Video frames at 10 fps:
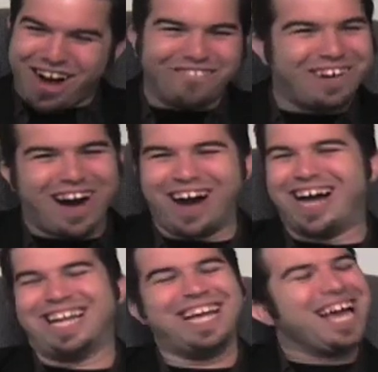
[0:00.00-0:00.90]
come
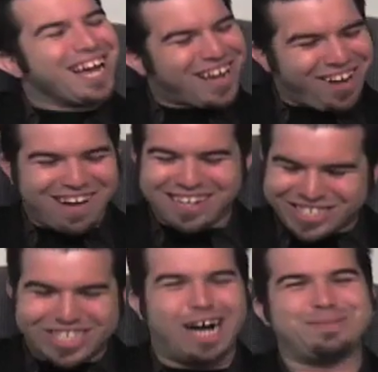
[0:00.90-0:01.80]
on. Come on,
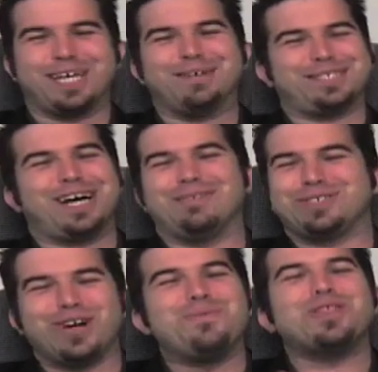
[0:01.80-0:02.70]
stop, stop, stop.
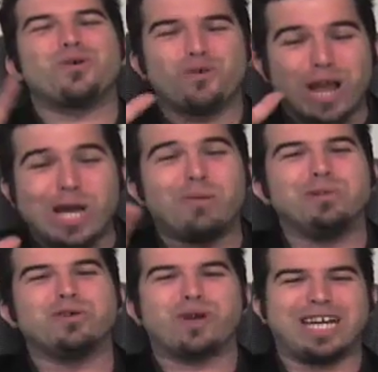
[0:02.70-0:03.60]
Show me the real
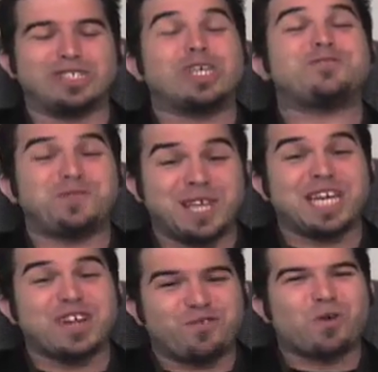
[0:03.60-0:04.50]
Blue Ranger that's
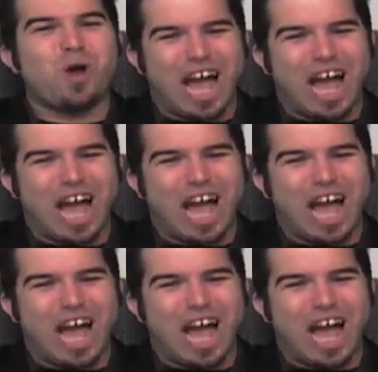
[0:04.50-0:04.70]
feeling in for